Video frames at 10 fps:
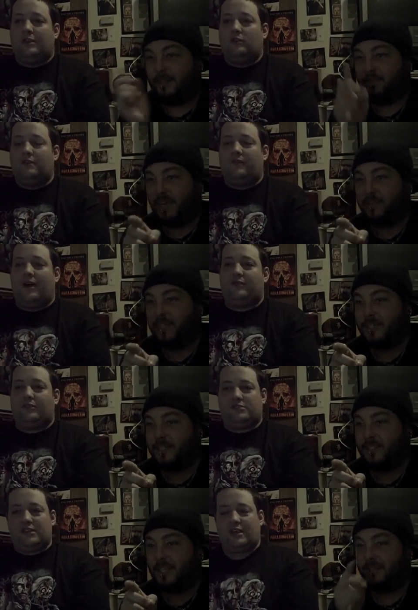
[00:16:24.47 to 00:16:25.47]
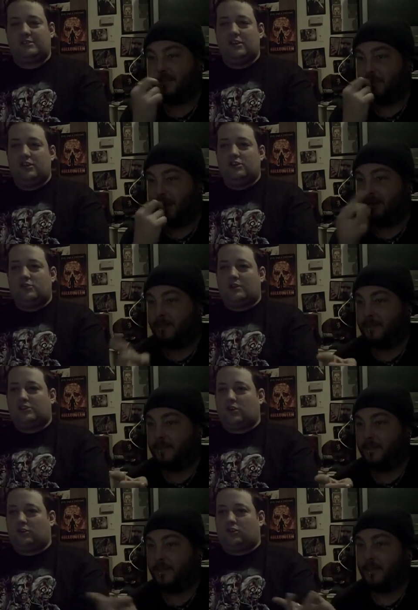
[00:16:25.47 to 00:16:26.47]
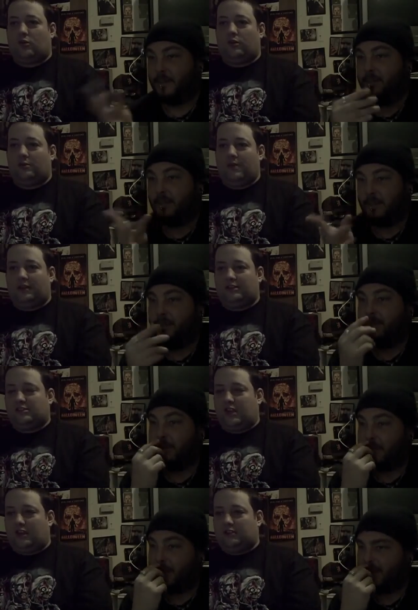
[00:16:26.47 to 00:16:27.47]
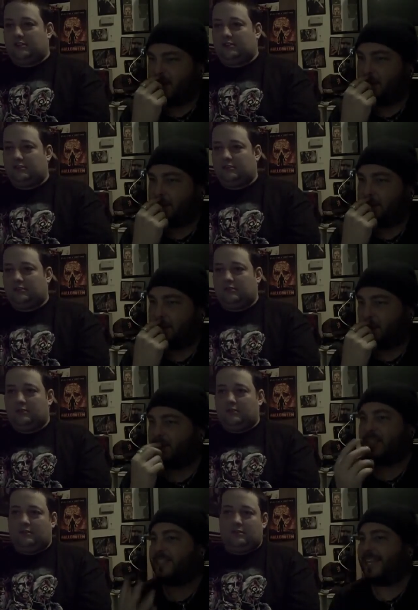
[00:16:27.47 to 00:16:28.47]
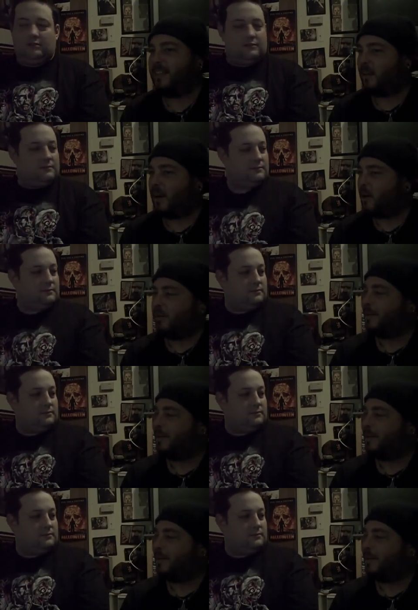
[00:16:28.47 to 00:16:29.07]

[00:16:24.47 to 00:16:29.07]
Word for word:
Speaker 1: and, and 500, 500 snakes. snakes. Right. So I just start throwing them at the snakes. Yeah.
Speaker 2: Or just think they're all